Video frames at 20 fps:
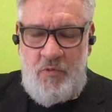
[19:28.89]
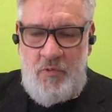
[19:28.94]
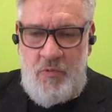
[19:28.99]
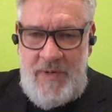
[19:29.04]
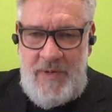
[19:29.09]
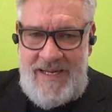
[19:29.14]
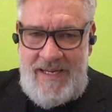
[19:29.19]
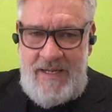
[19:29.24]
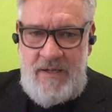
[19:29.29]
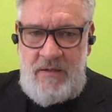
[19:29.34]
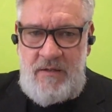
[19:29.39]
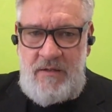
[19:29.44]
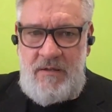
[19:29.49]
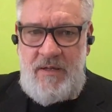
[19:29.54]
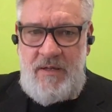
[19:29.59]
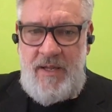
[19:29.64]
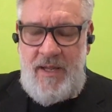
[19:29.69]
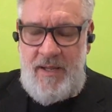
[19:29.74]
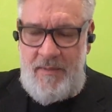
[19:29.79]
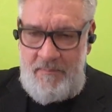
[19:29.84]
Real
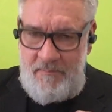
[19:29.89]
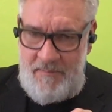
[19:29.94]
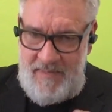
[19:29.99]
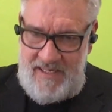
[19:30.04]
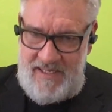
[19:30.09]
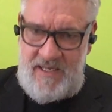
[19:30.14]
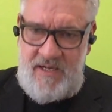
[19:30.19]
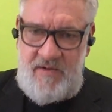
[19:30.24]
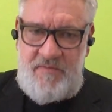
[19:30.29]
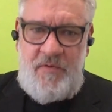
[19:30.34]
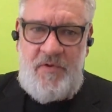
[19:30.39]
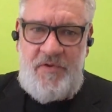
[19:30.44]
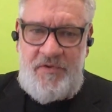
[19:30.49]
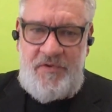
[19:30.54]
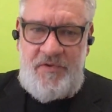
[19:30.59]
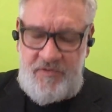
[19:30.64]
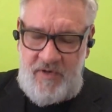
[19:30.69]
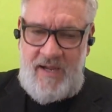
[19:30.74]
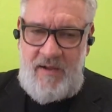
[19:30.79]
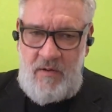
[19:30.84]
and meaningful
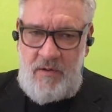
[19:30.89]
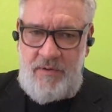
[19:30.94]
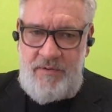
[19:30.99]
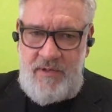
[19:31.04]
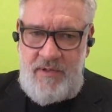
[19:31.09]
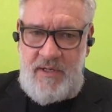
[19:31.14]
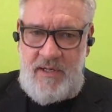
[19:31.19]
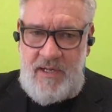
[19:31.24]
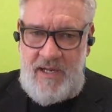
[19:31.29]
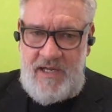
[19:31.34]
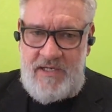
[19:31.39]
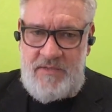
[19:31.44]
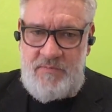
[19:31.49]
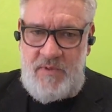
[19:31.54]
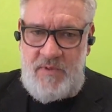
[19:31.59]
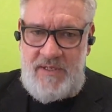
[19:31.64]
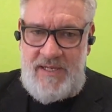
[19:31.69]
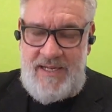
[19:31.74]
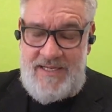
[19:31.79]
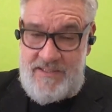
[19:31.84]
stakeholder
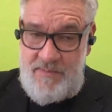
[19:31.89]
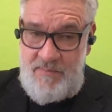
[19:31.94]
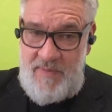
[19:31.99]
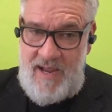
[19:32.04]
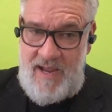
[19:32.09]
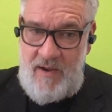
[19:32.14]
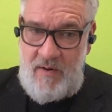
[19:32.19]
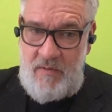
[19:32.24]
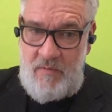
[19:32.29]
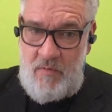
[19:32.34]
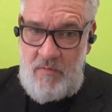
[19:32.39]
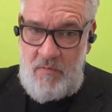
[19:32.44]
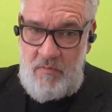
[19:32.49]
engagement is about